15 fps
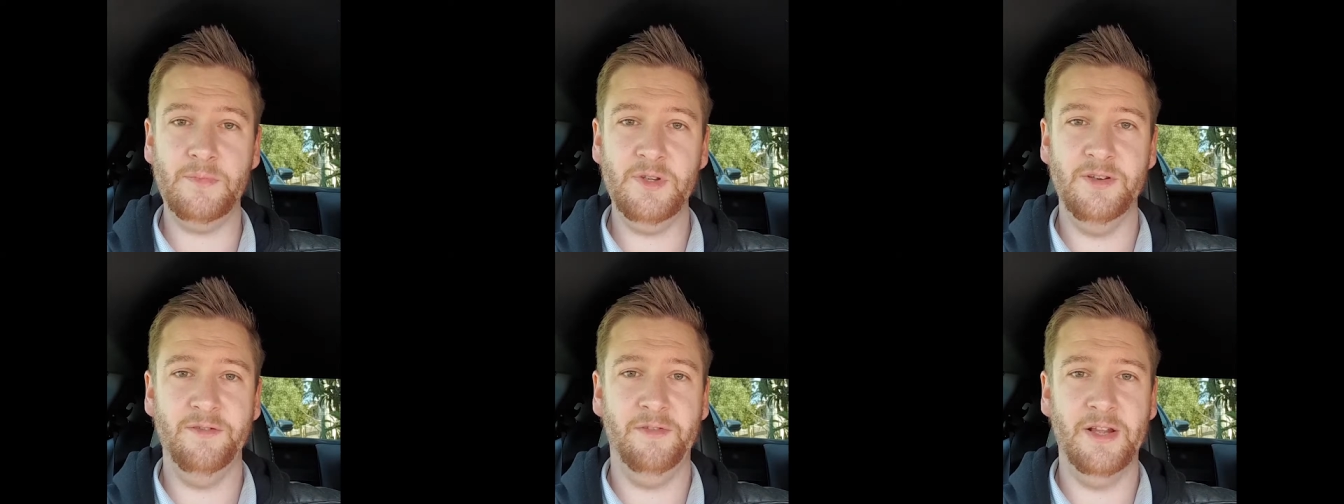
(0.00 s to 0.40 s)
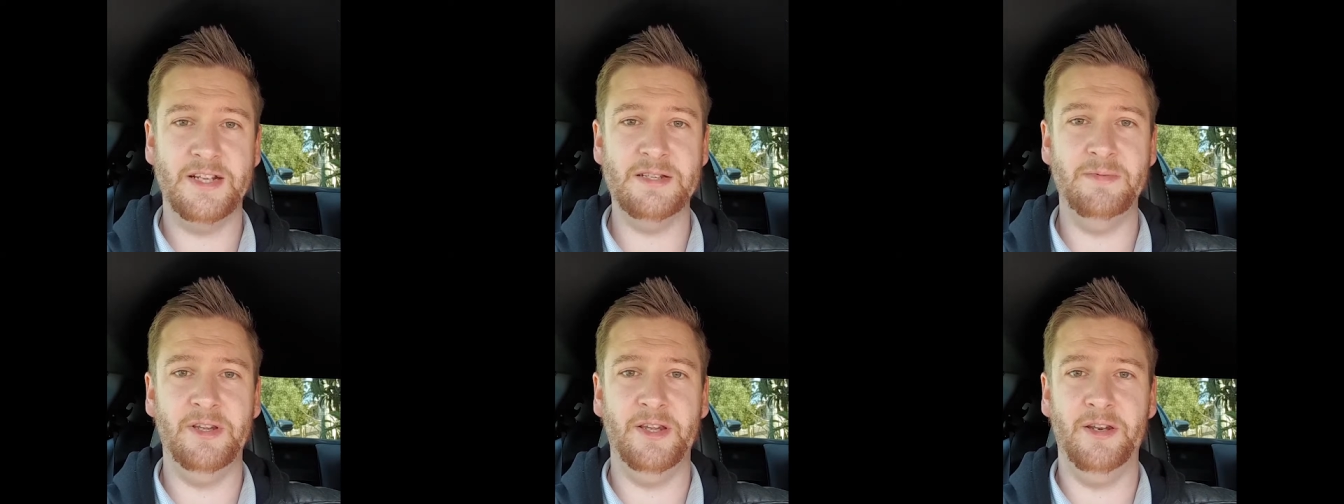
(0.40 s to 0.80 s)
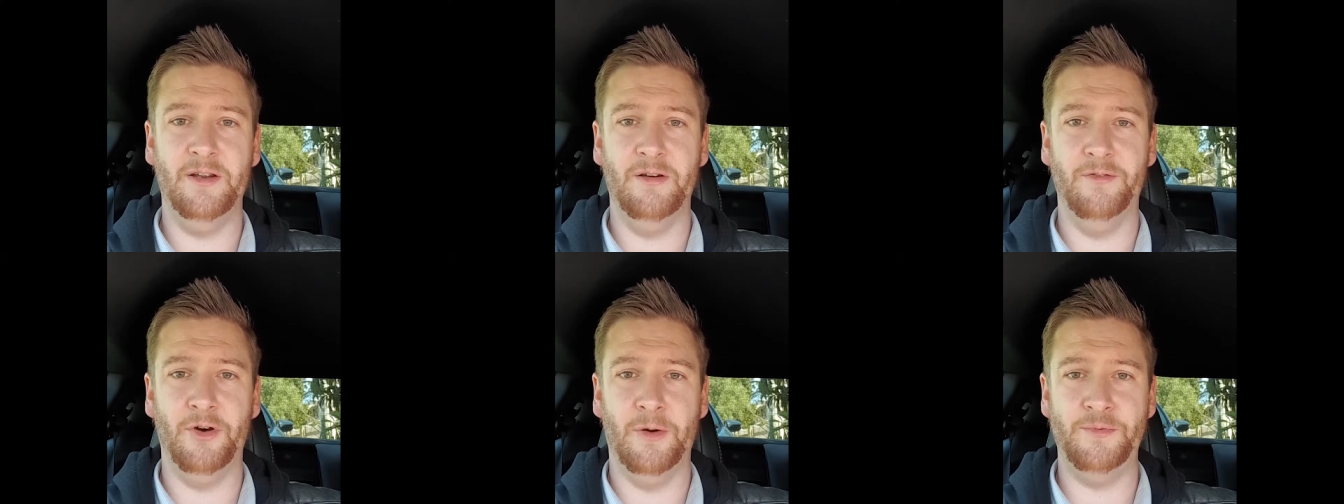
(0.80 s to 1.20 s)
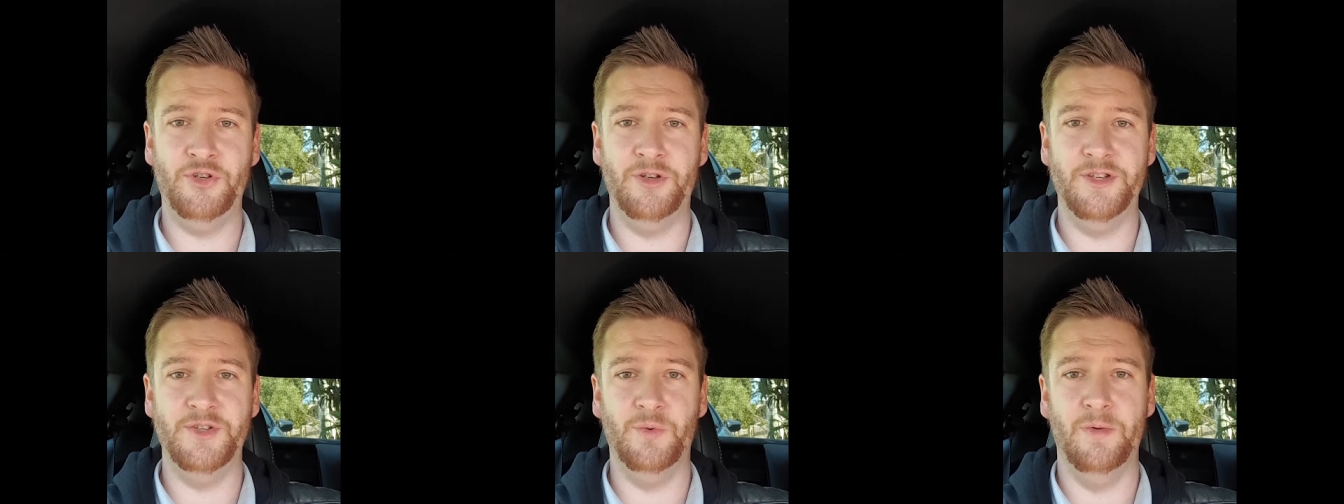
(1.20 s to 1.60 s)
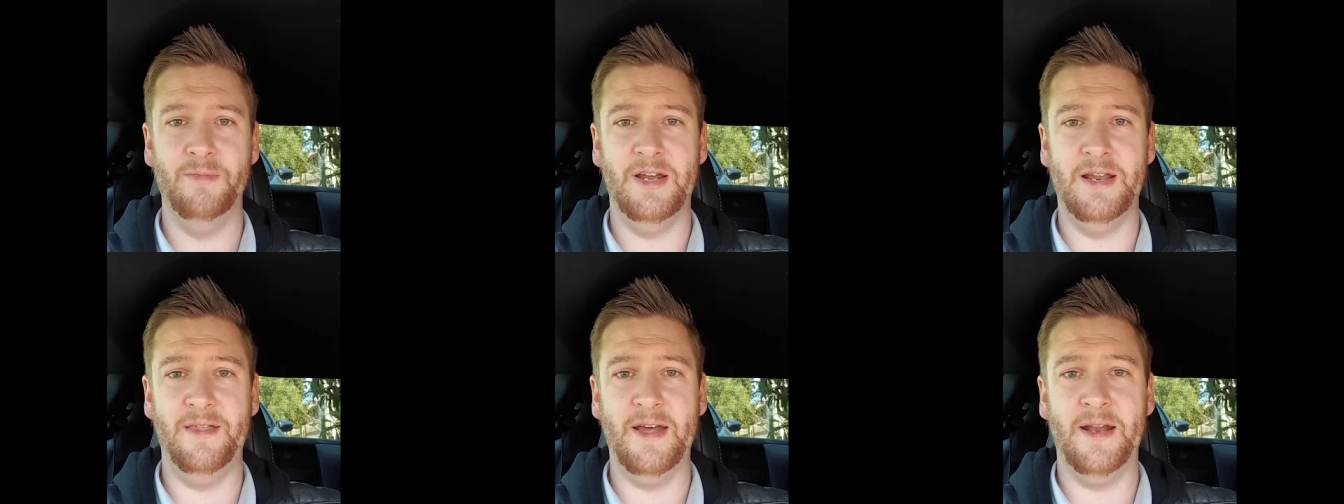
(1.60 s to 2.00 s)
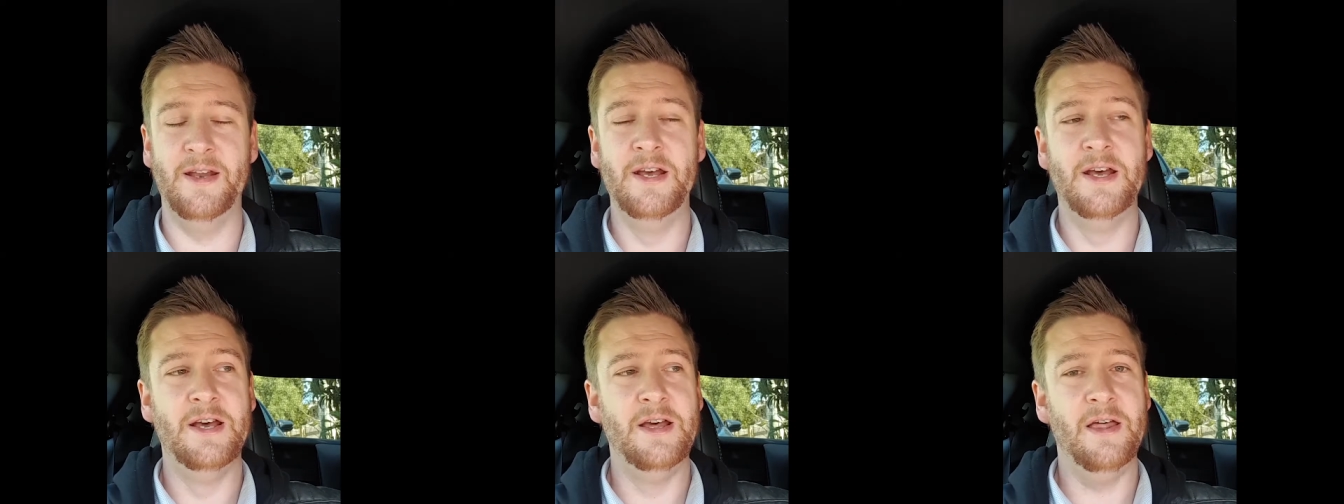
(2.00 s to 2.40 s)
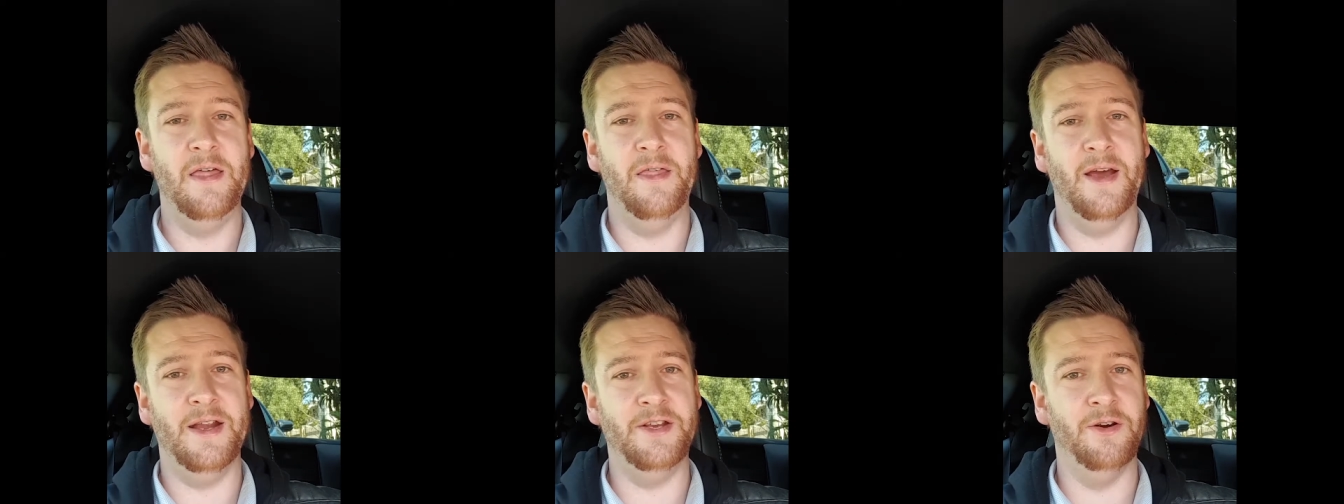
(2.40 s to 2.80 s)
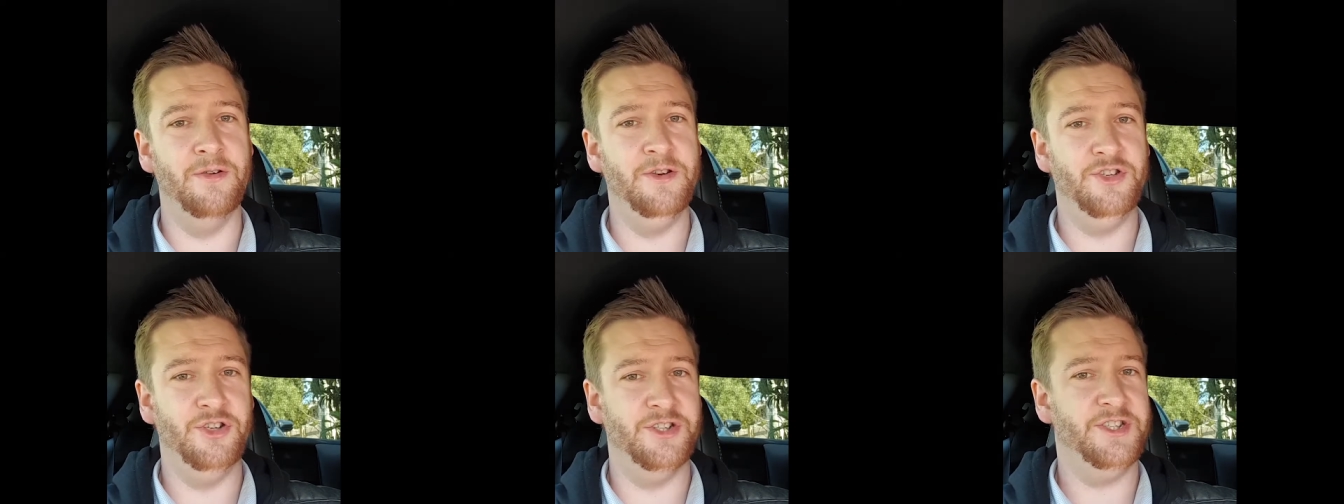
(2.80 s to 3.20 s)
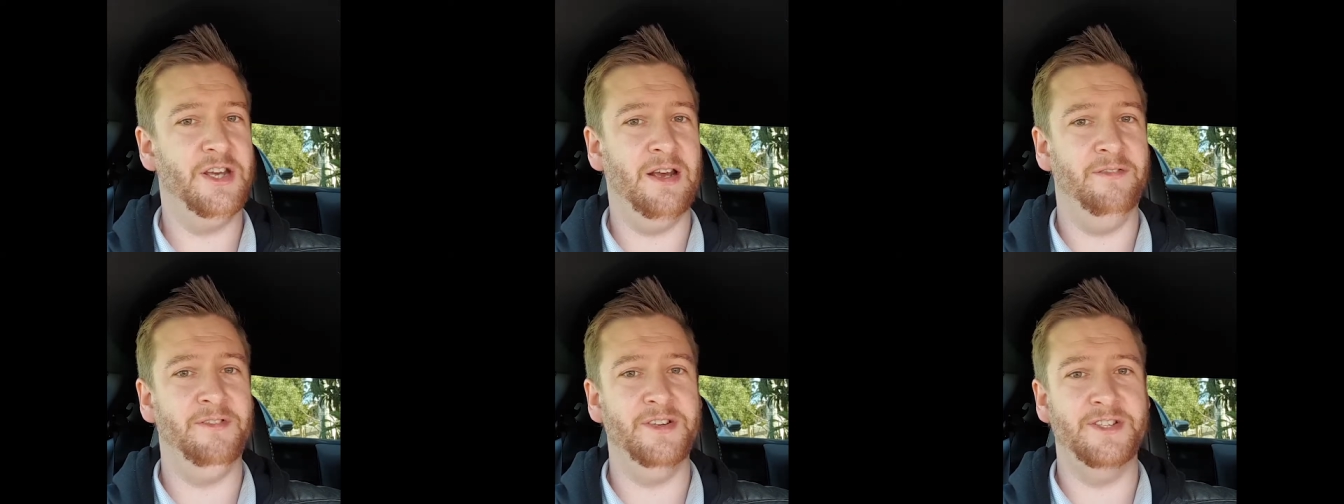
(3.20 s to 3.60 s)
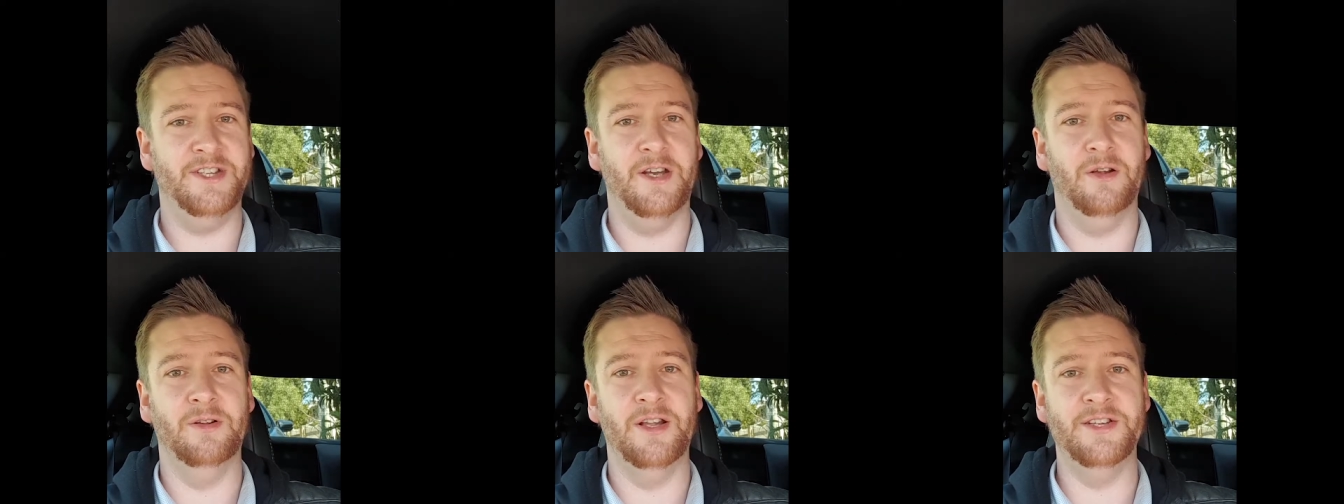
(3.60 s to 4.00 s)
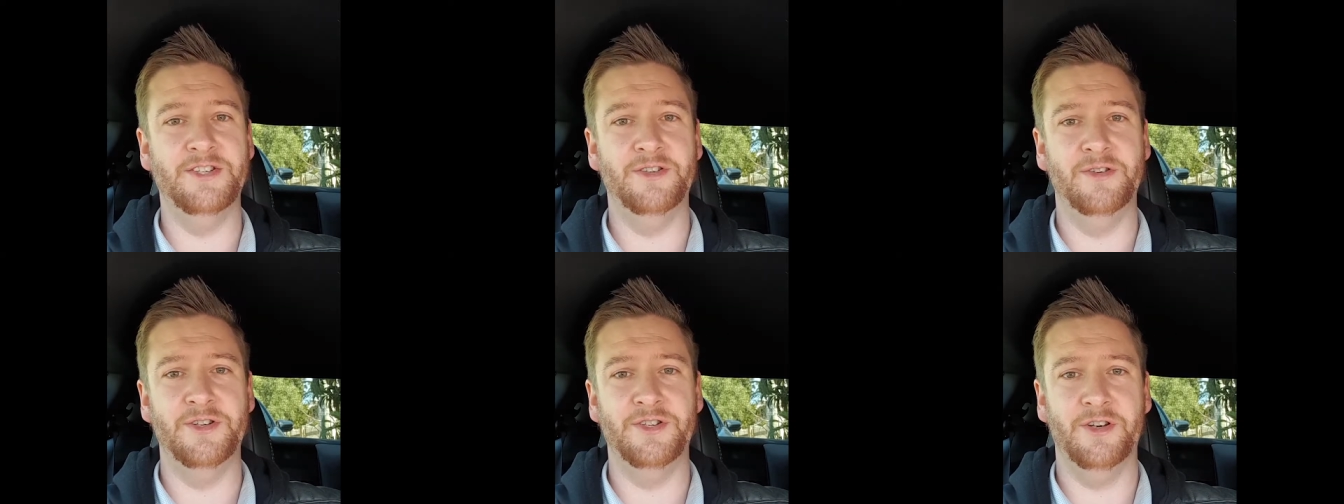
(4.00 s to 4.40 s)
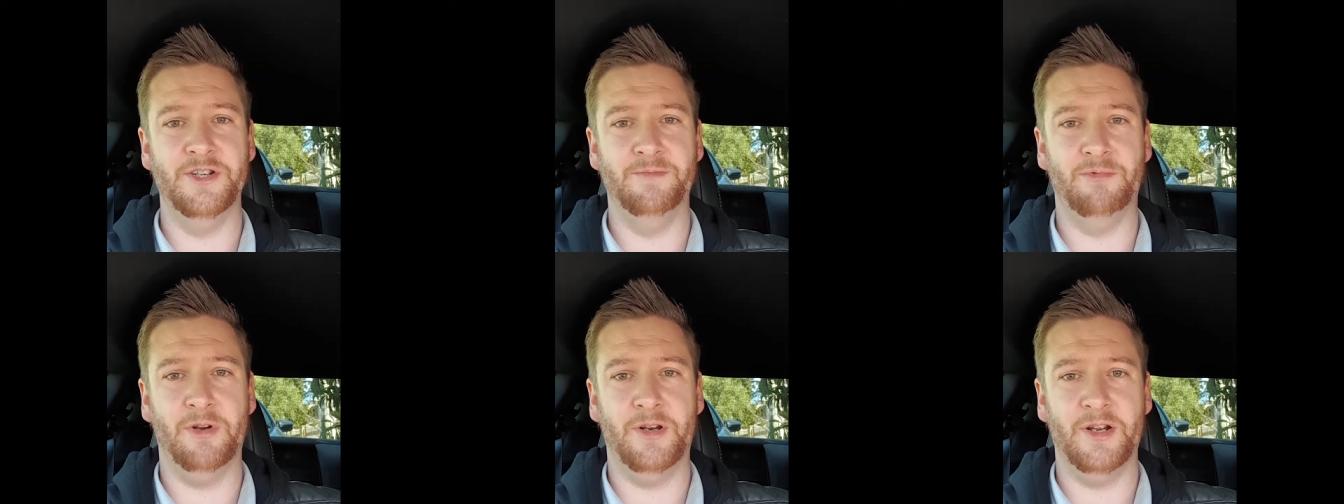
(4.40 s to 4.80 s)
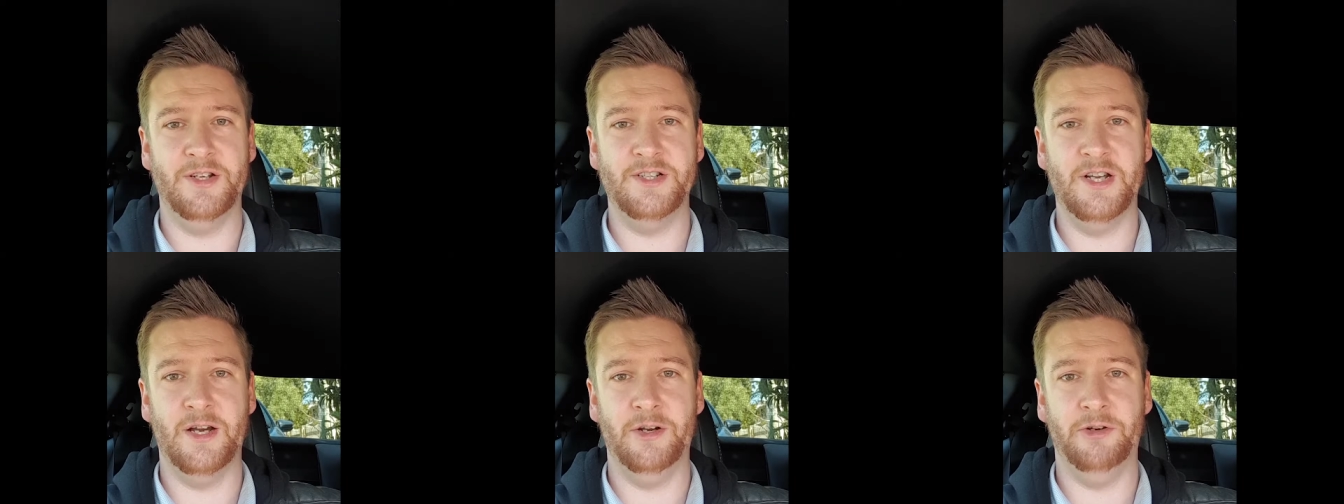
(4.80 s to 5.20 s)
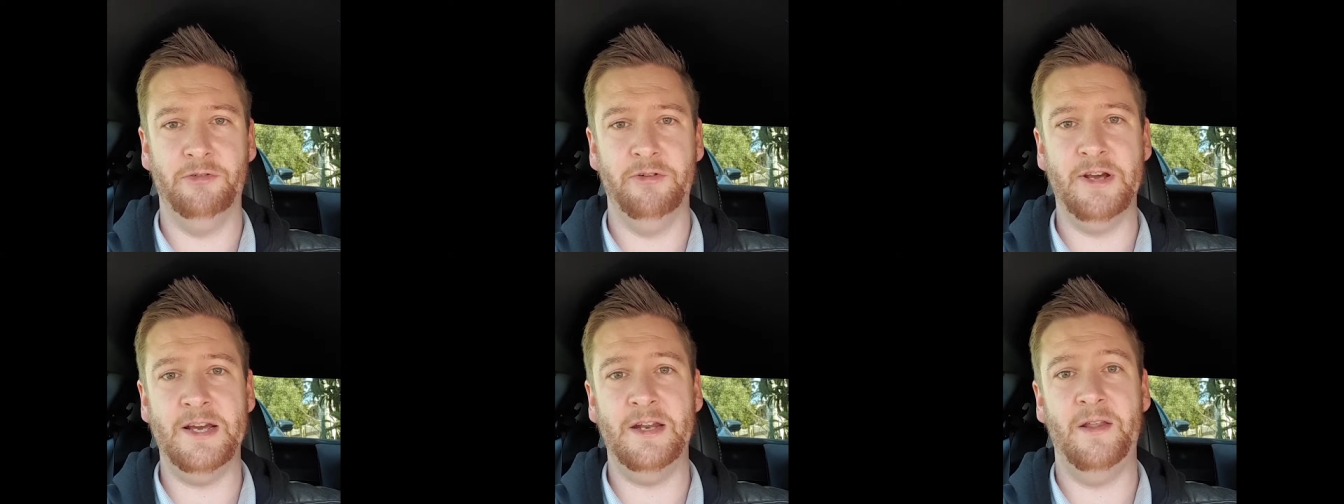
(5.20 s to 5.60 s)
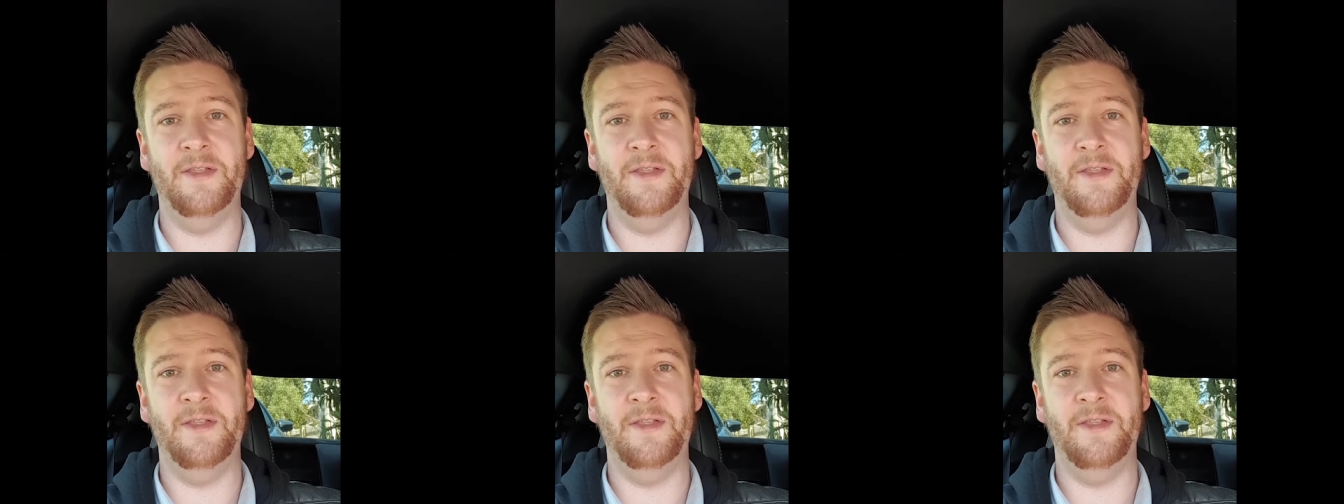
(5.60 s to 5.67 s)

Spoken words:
Flexibility of options will mean that they don't just have to sell as soon as those products are created.